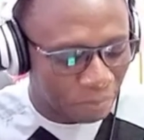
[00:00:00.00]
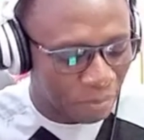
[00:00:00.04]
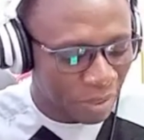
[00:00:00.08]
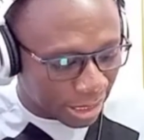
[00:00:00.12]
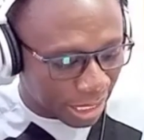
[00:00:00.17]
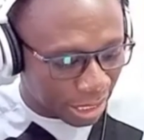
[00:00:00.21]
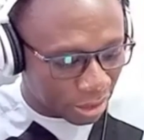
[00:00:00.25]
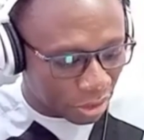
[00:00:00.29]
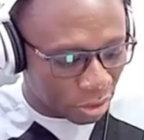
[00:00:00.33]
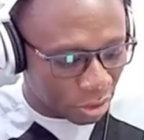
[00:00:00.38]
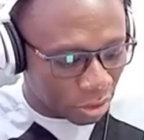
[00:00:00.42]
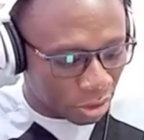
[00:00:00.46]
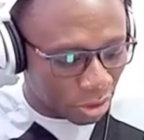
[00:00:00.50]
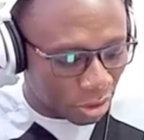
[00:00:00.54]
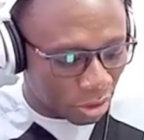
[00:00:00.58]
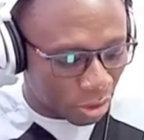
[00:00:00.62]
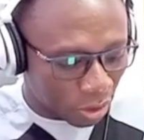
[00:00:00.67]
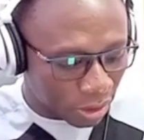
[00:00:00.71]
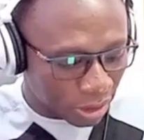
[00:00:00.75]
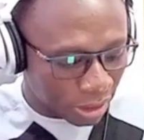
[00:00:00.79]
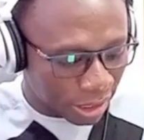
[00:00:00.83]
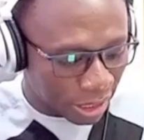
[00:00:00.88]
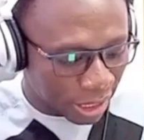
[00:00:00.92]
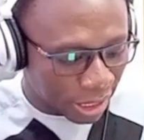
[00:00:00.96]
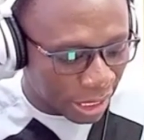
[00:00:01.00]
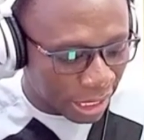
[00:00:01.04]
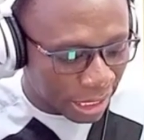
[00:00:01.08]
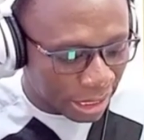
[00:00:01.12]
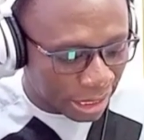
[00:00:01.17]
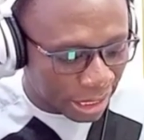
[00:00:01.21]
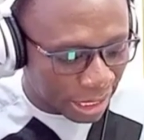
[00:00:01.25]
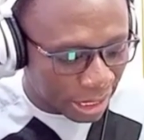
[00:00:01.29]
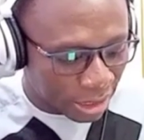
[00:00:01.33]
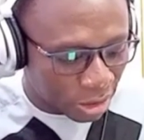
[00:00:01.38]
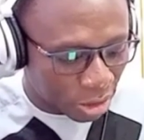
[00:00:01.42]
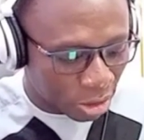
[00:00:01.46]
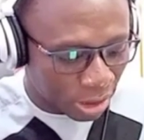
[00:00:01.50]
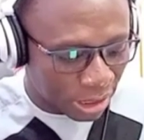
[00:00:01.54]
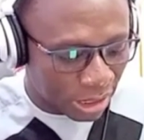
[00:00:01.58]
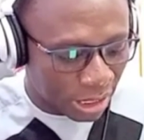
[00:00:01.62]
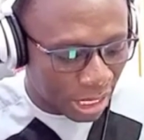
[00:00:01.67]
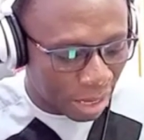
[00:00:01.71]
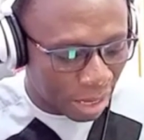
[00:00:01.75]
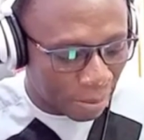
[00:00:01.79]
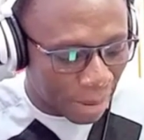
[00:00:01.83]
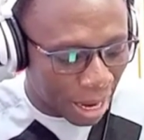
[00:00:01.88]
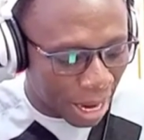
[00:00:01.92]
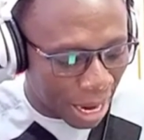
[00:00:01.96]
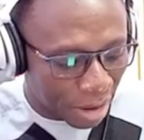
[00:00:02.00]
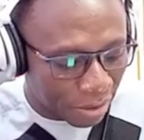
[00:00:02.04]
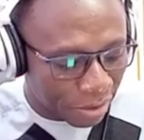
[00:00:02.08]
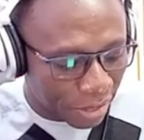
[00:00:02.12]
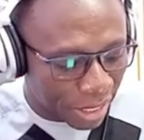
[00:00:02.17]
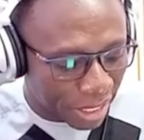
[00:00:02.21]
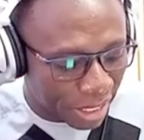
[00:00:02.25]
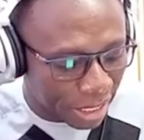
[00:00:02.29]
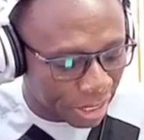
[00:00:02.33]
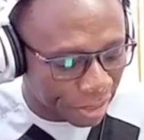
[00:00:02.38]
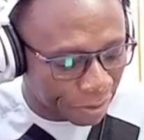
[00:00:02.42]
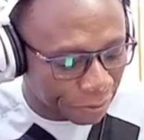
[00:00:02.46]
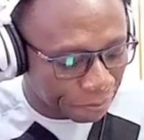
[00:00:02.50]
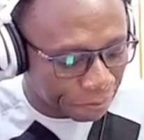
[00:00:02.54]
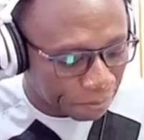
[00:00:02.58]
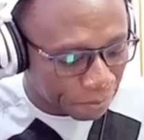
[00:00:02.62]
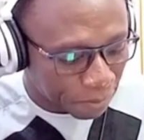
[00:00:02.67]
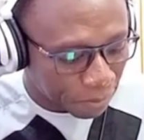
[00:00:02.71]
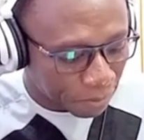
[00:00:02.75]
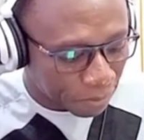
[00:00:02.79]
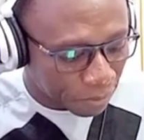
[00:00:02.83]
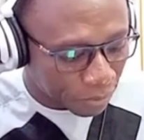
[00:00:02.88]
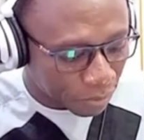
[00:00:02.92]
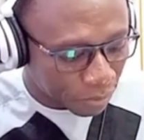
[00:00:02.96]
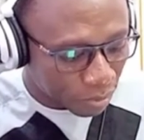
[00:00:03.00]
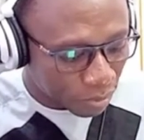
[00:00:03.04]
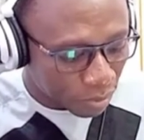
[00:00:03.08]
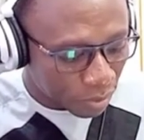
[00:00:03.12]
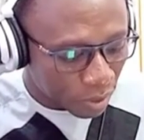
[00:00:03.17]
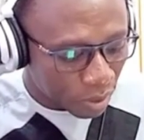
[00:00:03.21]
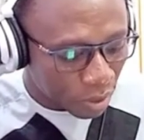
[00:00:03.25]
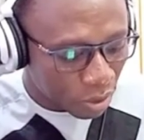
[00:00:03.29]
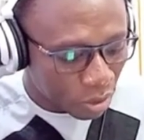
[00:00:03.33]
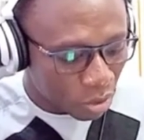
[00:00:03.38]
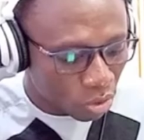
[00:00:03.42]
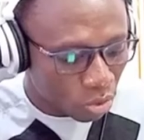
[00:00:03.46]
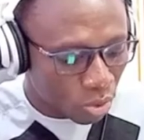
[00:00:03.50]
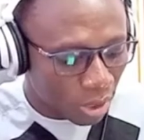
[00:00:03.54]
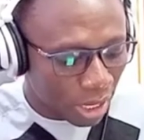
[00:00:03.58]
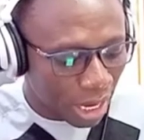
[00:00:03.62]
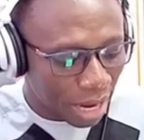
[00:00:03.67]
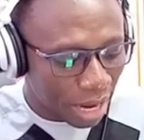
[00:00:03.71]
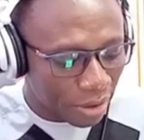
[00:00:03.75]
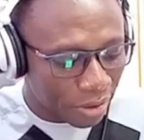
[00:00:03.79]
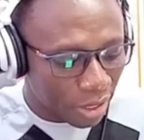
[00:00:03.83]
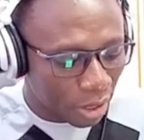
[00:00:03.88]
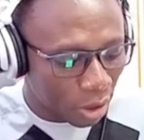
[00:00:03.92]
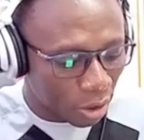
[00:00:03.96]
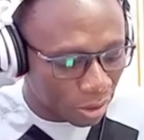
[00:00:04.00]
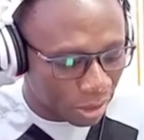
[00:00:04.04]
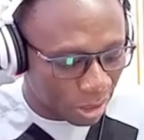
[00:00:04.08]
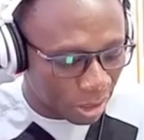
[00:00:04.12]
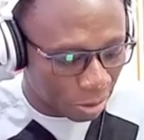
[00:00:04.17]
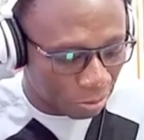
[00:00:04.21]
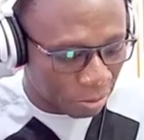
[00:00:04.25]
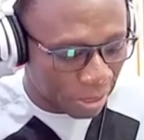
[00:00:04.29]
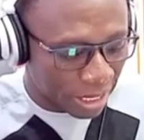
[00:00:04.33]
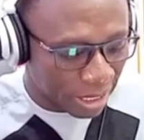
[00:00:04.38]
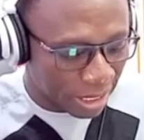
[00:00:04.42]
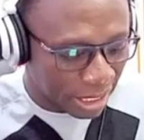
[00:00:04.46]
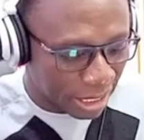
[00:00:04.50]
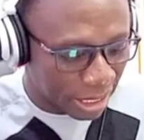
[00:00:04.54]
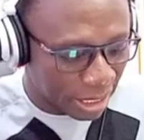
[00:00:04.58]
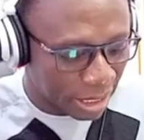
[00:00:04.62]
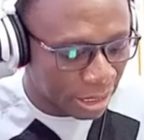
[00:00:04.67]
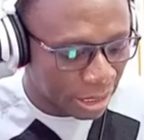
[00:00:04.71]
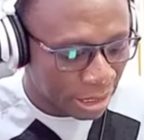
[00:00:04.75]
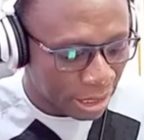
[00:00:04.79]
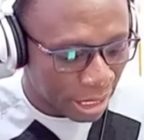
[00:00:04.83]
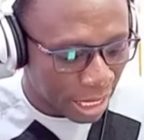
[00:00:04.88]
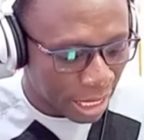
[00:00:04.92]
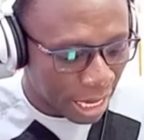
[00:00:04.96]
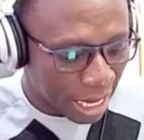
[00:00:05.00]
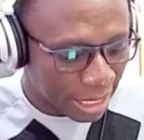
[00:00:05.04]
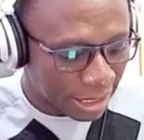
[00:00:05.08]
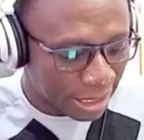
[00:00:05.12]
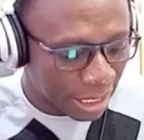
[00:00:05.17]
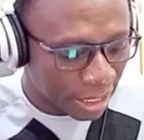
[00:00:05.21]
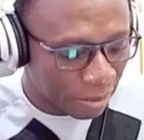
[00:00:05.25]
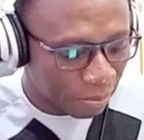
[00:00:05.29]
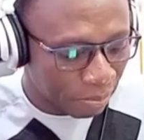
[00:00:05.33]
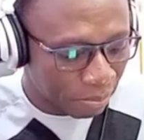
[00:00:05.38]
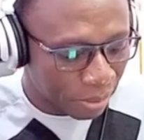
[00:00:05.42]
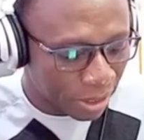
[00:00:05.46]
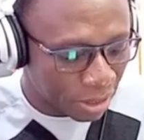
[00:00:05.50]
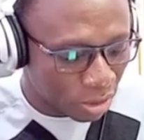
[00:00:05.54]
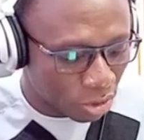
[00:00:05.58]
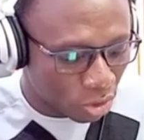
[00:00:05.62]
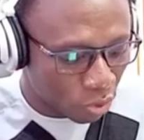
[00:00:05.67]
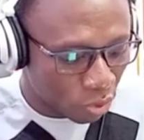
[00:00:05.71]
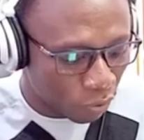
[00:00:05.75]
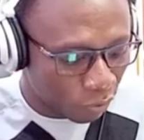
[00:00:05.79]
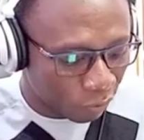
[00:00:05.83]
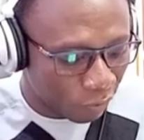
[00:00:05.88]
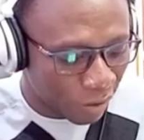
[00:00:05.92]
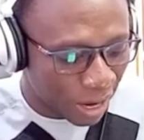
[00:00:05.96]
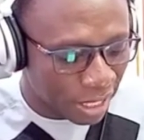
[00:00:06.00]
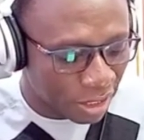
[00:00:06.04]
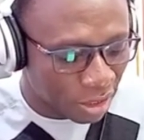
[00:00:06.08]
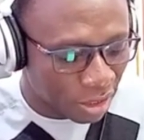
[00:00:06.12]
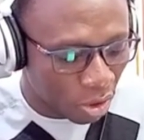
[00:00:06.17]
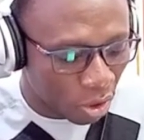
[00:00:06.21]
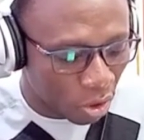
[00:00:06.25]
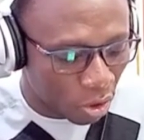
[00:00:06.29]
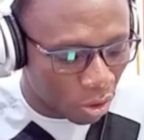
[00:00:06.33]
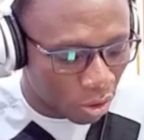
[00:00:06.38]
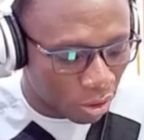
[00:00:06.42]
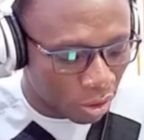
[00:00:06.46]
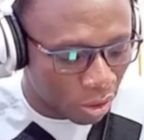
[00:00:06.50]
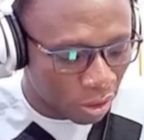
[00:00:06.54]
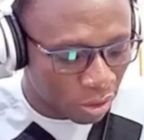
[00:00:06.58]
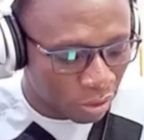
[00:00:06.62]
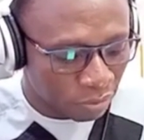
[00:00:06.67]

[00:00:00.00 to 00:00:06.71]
Antonio Conte hinted Tottenham are ready to carry on spending as they bid to fight on